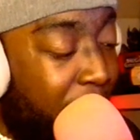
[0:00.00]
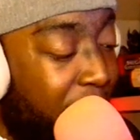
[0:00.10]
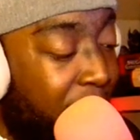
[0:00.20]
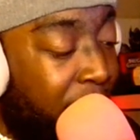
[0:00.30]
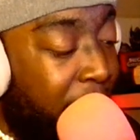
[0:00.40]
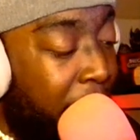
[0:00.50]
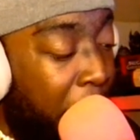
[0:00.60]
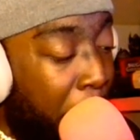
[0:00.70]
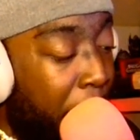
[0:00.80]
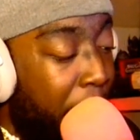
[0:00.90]
a skin and
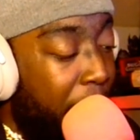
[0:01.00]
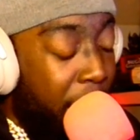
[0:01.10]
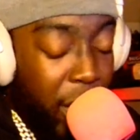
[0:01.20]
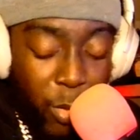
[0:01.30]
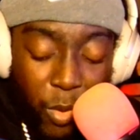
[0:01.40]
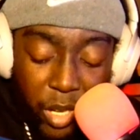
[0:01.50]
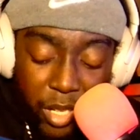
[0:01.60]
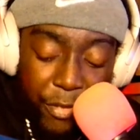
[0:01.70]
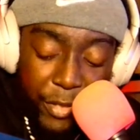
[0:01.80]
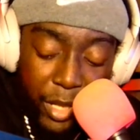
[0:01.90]
pimp it I don't want it to
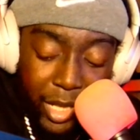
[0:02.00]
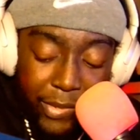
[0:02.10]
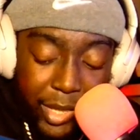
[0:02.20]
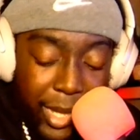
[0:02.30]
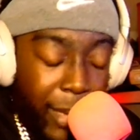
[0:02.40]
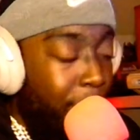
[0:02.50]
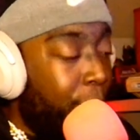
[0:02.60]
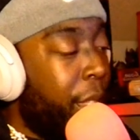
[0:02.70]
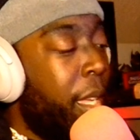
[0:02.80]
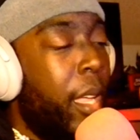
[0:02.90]
feel left out.
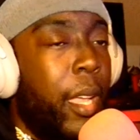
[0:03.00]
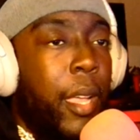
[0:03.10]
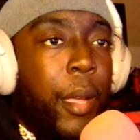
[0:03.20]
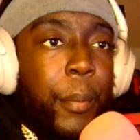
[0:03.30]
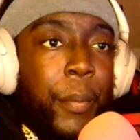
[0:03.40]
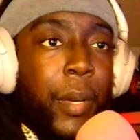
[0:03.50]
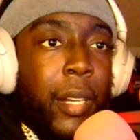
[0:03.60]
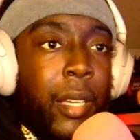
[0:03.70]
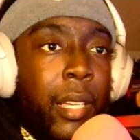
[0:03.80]
But uh,